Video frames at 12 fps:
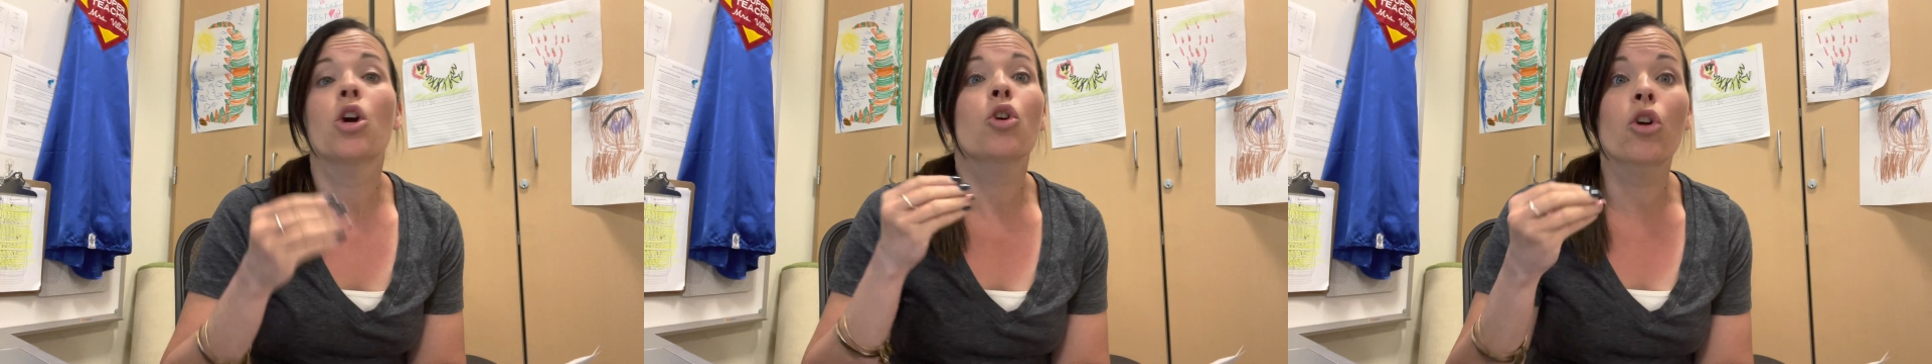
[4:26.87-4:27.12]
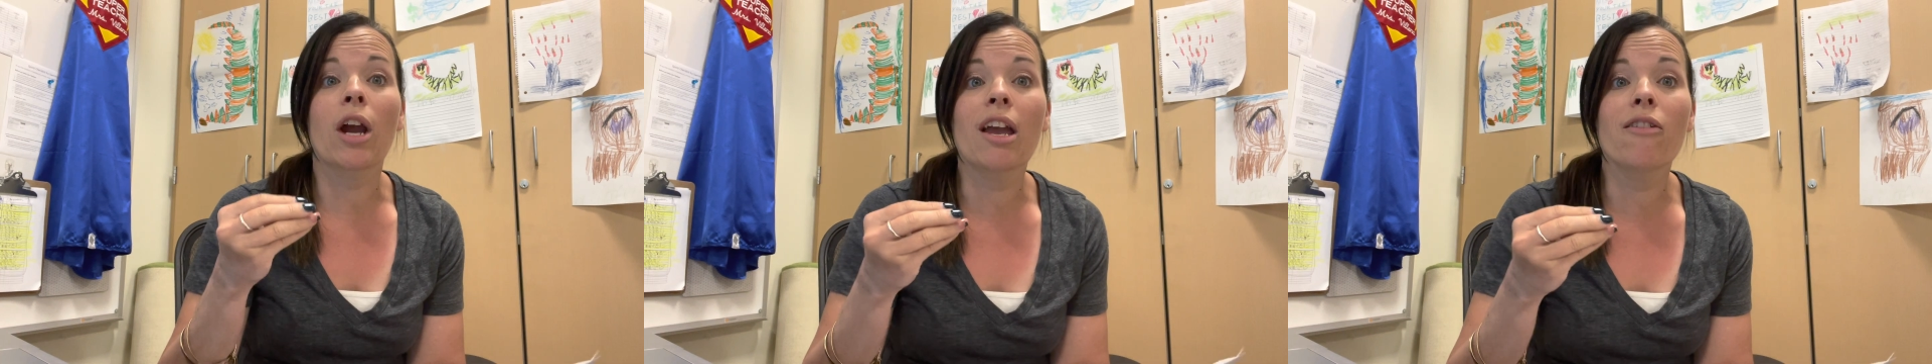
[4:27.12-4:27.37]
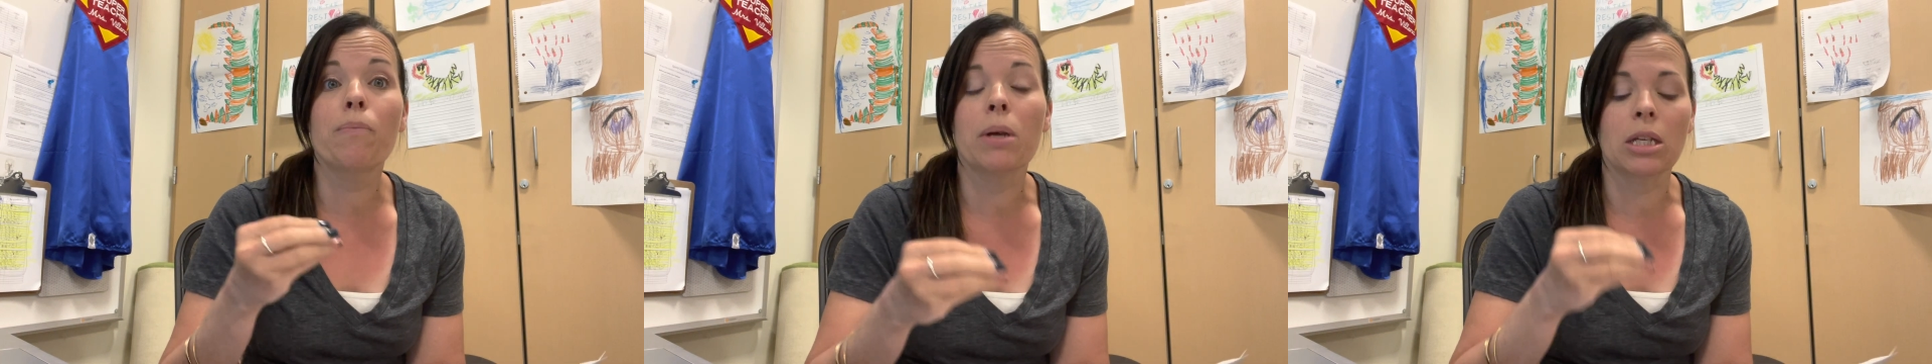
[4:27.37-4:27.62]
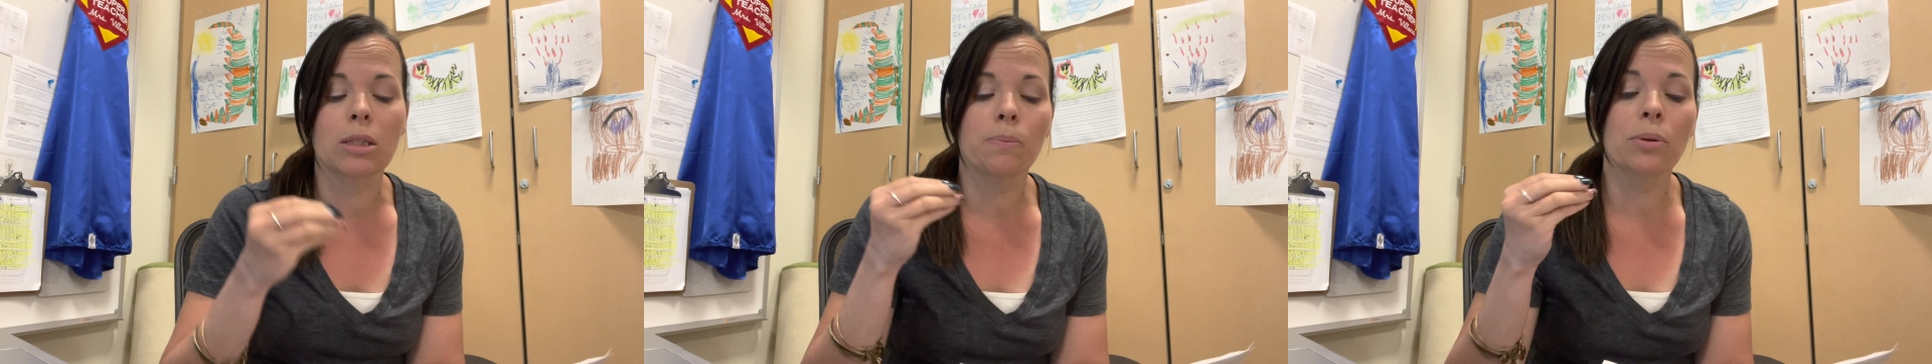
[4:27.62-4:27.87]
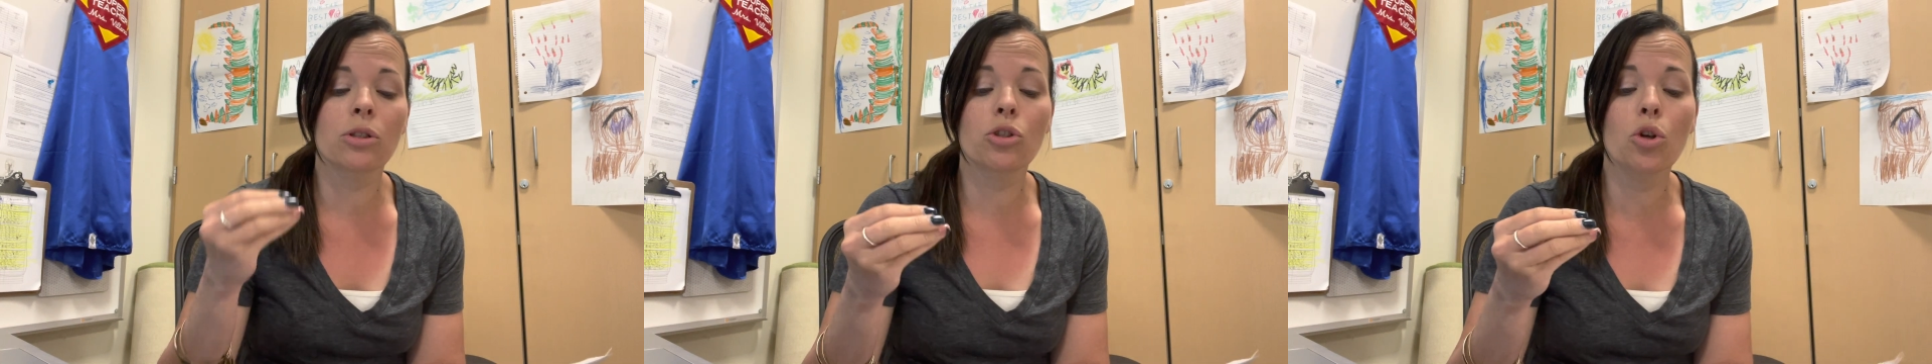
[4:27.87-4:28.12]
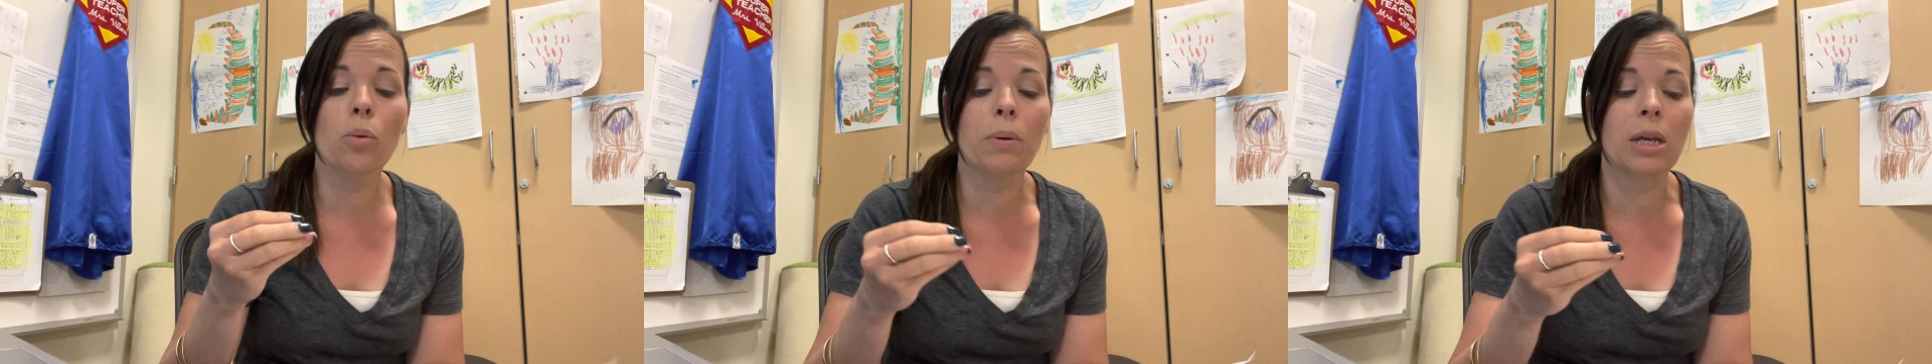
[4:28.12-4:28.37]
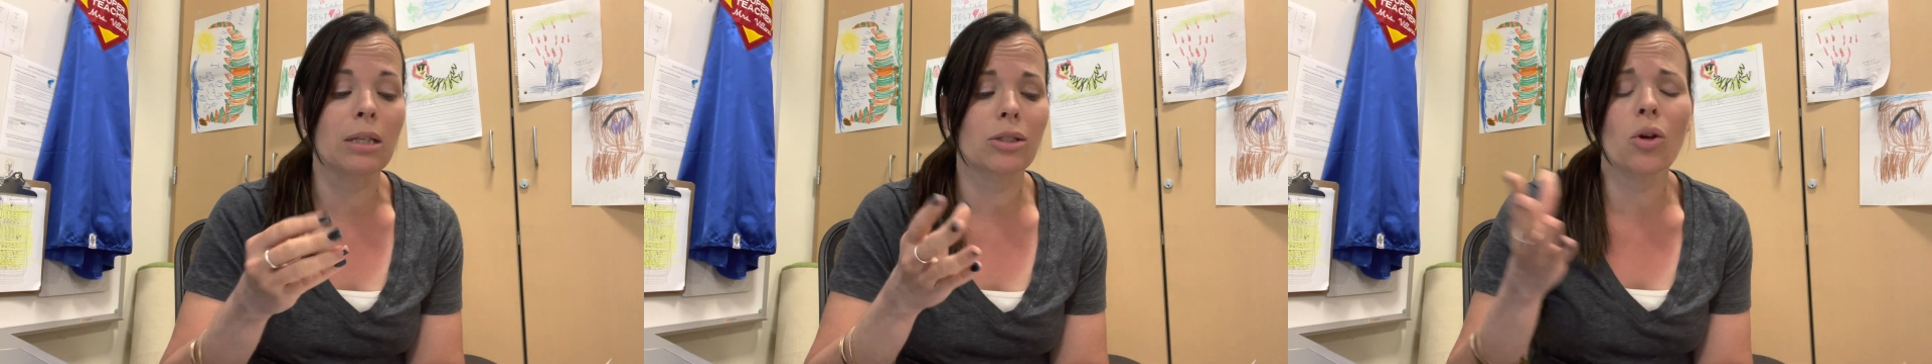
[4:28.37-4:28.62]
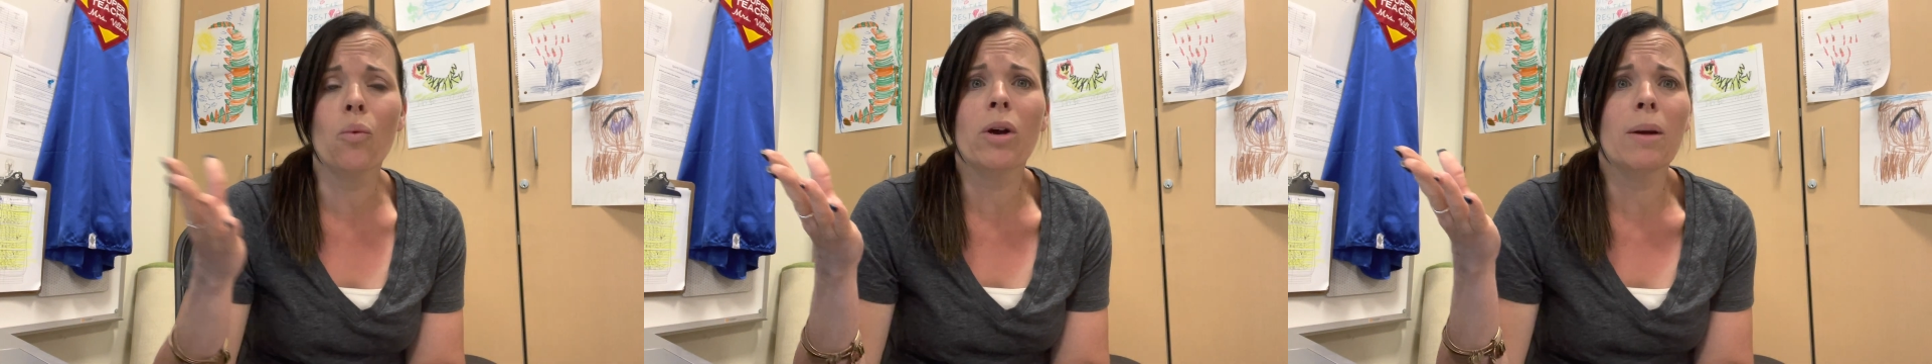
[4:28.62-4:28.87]
Crave peace, pursue peace.
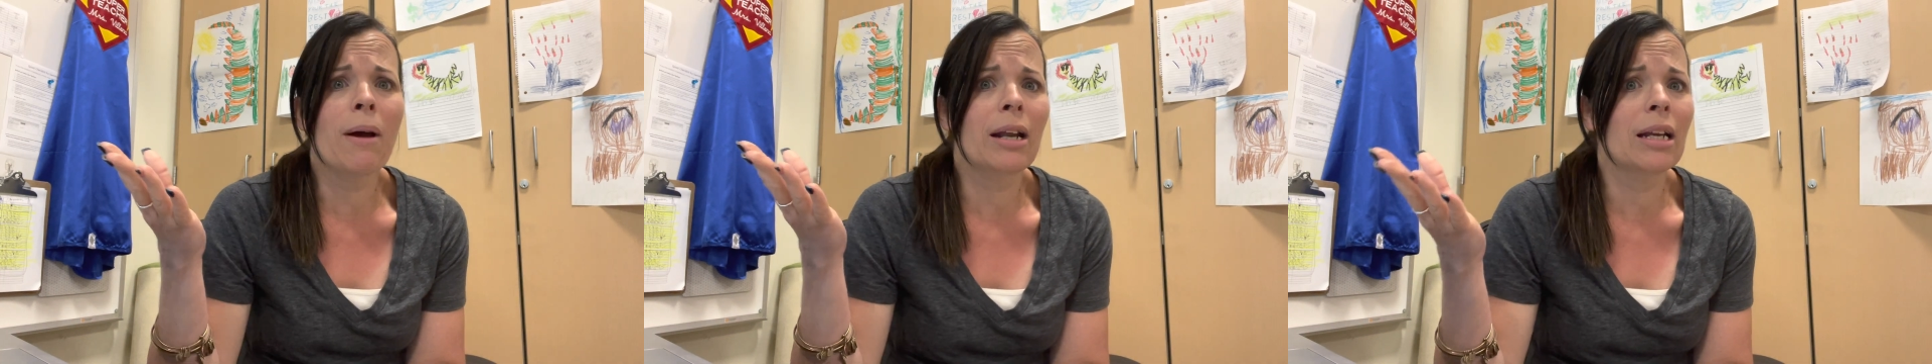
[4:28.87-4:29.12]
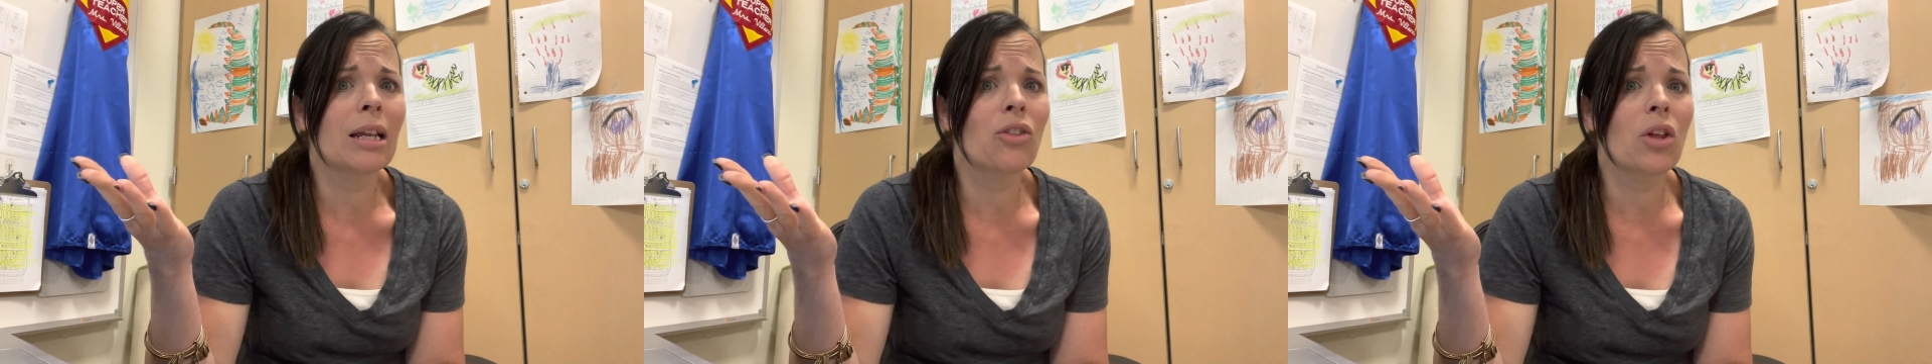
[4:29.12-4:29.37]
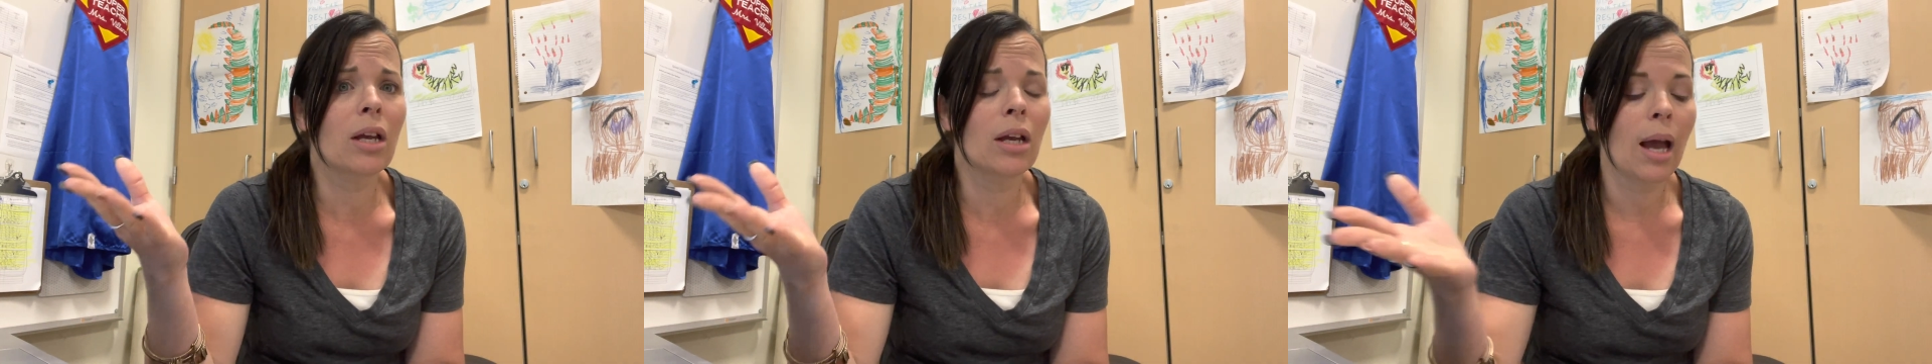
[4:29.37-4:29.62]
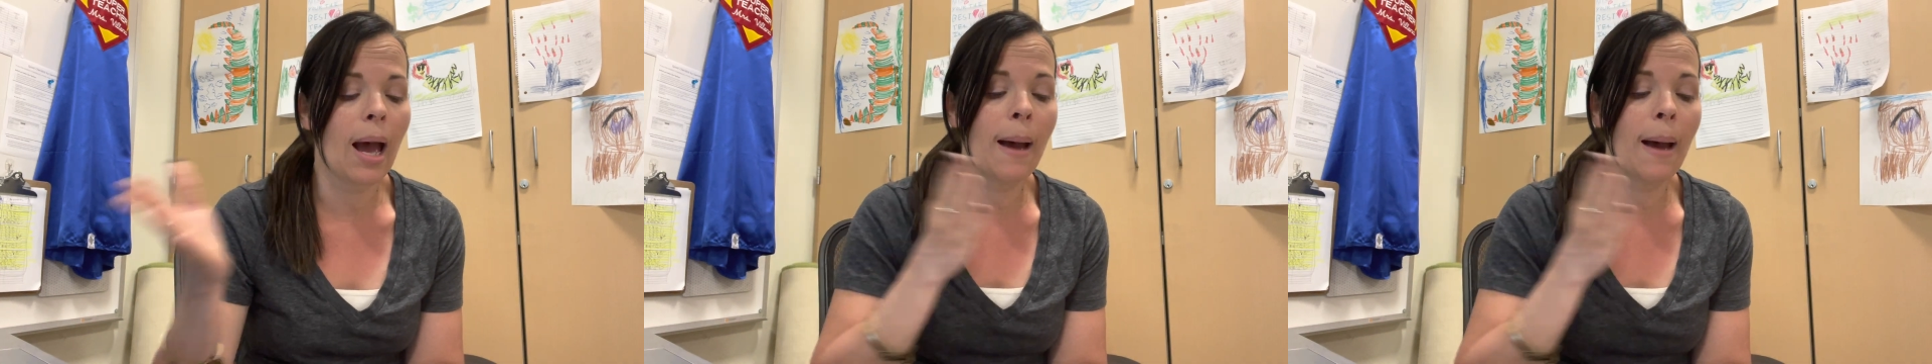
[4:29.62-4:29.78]
Don't worry about anything.